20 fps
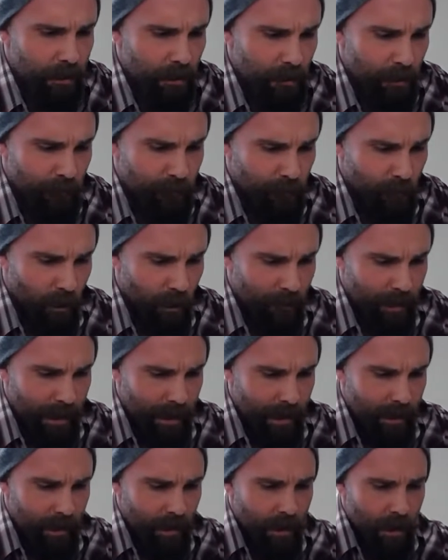
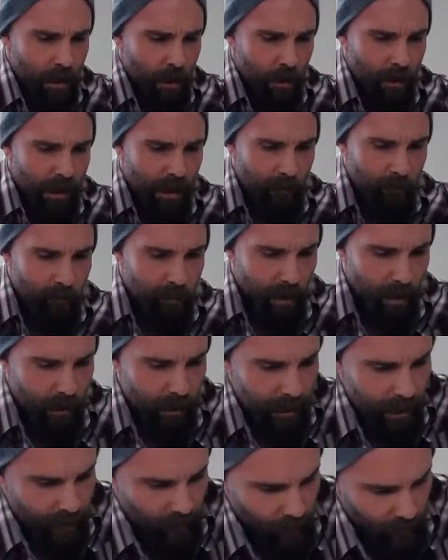uniformity without
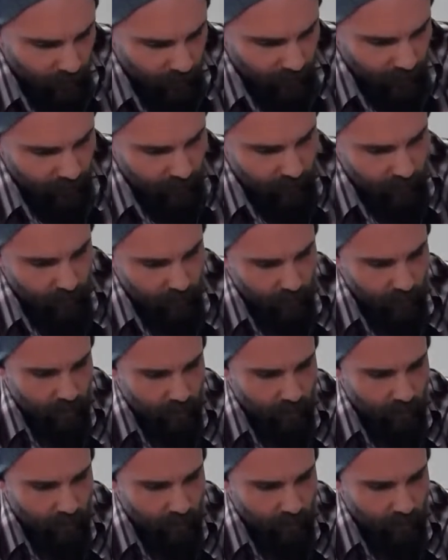burning things.